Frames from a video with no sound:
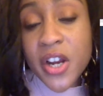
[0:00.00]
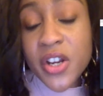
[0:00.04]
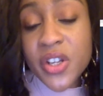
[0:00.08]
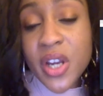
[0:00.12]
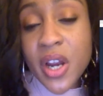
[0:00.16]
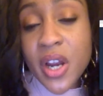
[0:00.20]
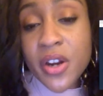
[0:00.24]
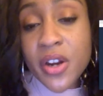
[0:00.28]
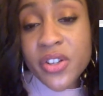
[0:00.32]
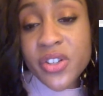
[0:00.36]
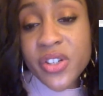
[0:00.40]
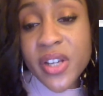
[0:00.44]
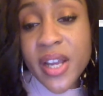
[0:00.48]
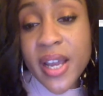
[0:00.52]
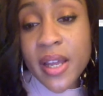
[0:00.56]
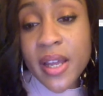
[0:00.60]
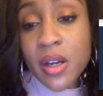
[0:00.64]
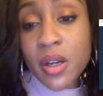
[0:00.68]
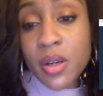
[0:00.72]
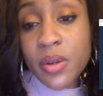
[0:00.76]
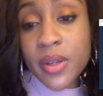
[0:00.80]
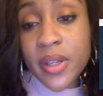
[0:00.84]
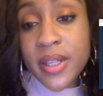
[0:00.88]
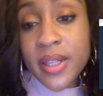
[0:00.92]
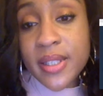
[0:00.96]
Her
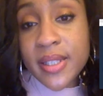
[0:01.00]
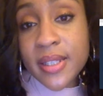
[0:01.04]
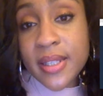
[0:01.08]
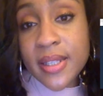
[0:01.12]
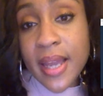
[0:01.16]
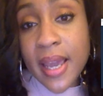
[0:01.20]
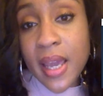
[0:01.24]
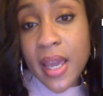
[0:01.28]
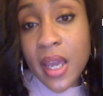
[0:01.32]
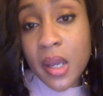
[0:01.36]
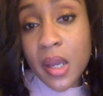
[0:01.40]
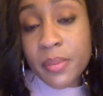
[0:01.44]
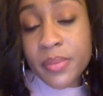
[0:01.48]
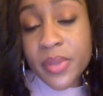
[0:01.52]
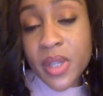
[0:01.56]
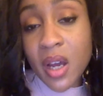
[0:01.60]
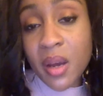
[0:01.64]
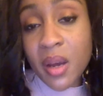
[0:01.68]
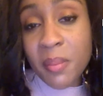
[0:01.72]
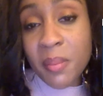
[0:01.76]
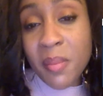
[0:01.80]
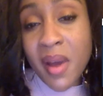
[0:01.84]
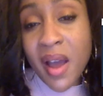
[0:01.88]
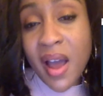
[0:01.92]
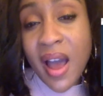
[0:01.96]
channel is named
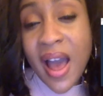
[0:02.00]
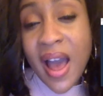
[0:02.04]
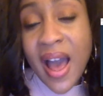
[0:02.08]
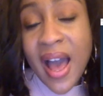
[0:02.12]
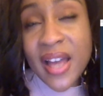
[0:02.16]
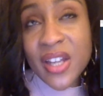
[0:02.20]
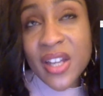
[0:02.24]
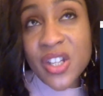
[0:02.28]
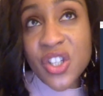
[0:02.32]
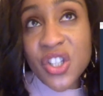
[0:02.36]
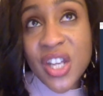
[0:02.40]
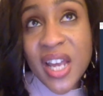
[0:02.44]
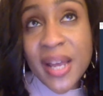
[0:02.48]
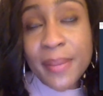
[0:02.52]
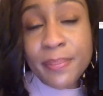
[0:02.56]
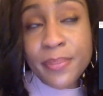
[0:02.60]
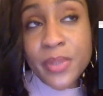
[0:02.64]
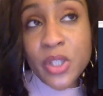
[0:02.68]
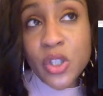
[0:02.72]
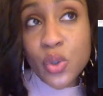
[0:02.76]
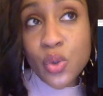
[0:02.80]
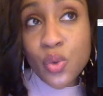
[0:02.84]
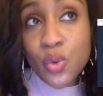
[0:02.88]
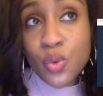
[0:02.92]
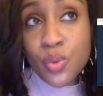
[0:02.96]

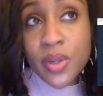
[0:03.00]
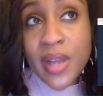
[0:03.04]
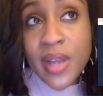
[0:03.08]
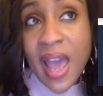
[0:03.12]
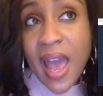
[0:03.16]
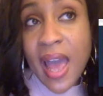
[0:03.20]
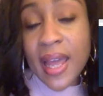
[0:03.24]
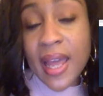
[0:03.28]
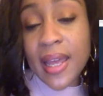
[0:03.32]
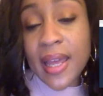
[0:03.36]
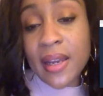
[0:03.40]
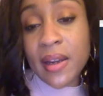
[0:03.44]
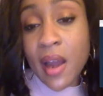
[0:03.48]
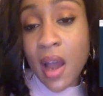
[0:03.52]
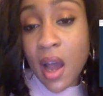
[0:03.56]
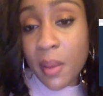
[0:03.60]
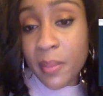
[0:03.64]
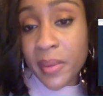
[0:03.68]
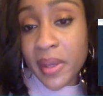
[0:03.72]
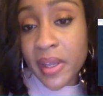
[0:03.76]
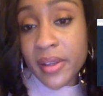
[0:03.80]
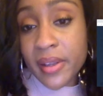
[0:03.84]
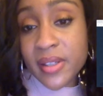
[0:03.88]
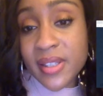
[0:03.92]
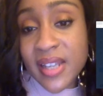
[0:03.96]
Hatshepsut
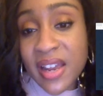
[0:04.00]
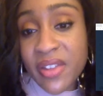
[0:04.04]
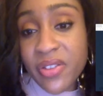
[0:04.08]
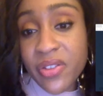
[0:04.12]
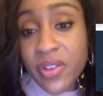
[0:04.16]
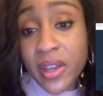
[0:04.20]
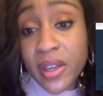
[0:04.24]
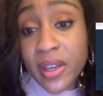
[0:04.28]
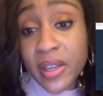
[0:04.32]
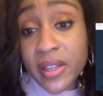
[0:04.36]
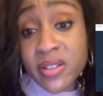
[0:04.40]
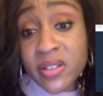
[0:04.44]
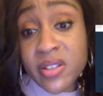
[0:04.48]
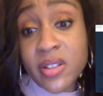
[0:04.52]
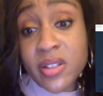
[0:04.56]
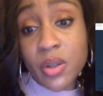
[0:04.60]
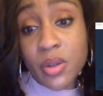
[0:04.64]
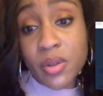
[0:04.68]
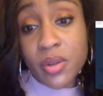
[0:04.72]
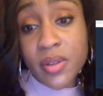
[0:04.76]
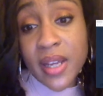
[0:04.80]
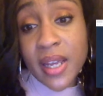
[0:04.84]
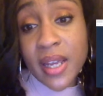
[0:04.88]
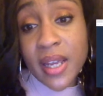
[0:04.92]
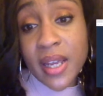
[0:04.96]
Economics. I think it's
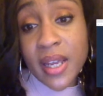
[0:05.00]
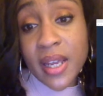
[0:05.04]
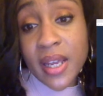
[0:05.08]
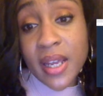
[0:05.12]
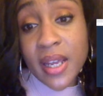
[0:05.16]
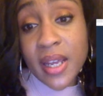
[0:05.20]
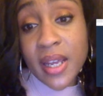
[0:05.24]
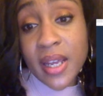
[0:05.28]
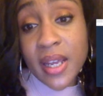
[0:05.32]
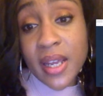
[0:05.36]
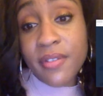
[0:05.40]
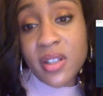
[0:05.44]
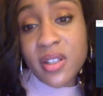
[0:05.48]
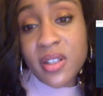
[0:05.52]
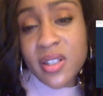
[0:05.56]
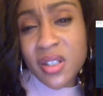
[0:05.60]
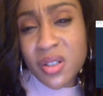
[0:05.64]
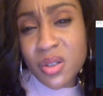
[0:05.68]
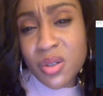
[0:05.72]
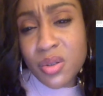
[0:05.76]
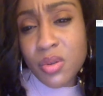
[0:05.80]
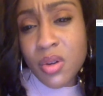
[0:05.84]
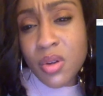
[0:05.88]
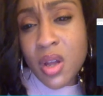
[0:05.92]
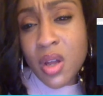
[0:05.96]

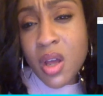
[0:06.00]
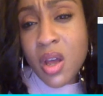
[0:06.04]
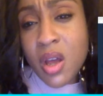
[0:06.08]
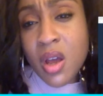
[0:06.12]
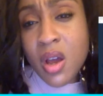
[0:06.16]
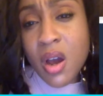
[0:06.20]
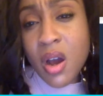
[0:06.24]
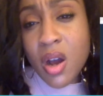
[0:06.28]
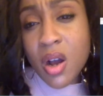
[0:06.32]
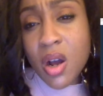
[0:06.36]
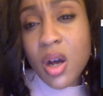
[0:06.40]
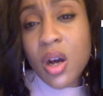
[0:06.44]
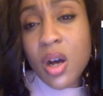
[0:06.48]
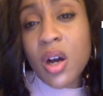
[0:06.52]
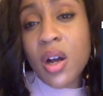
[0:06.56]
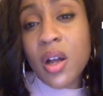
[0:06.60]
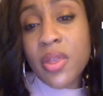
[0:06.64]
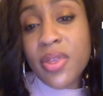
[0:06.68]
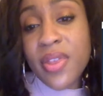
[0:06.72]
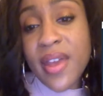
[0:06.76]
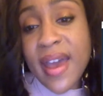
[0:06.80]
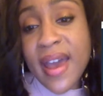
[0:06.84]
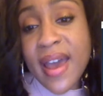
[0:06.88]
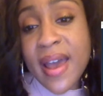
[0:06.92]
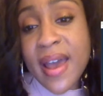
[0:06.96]
still called
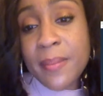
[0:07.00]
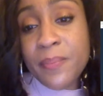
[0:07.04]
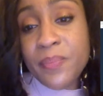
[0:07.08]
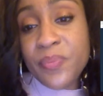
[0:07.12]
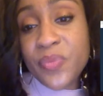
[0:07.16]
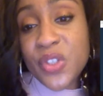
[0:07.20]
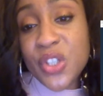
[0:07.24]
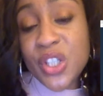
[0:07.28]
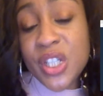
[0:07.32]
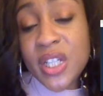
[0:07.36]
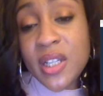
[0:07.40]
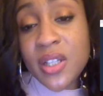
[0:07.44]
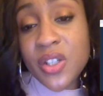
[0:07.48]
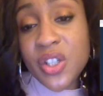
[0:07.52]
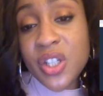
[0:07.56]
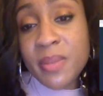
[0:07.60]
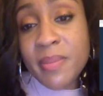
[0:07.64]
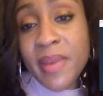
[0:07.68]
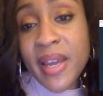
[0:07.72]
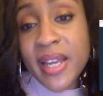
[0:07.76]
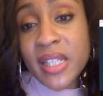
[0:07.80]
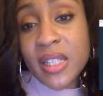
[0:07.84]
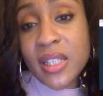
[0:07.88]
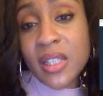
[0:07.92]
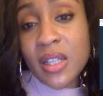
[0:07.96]
that. She
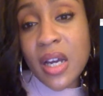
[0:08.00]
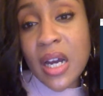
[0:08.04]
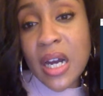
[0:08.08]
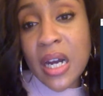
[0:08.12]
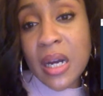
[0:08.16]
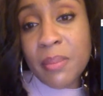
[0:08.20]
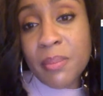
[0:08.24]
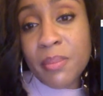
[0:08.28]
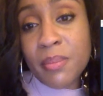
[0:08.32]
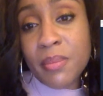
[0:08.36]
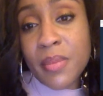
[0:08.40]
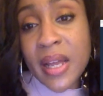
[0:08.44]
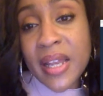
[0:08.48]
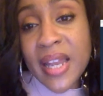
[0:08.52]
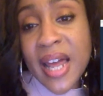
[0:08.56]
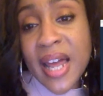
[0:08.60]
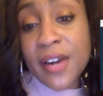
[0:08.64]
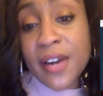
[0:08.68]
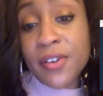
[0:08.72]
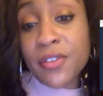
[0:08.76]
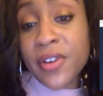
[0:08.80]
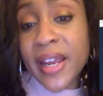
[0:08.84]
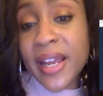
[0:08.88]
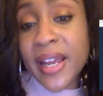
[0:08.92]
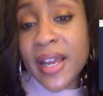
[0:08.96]
makes a lot
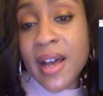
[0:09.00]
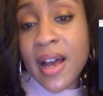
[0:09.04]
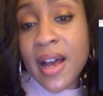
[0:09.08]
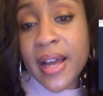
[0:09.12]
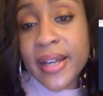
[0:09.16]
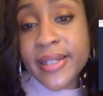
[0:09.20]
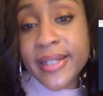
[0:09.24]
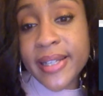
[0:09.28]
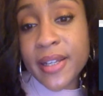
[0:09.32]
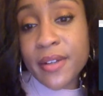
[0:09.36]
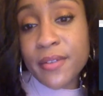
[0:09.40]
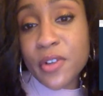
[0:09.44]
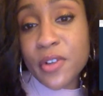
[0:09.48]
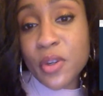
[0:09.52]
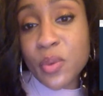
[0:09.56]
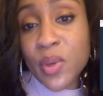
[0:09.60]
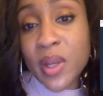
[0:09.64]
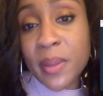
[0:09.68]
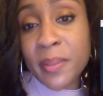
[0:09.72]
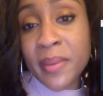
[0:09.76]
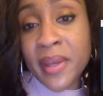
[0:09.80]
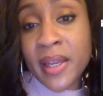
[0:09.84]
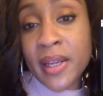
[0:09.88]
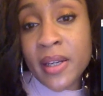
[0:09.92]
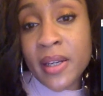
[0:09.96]
of great content for
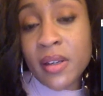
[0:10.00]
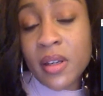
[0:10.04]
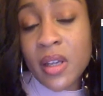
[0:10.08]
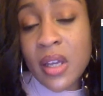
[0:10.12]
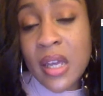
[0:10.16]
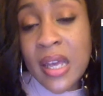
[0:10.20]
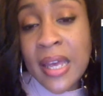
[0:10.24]
women.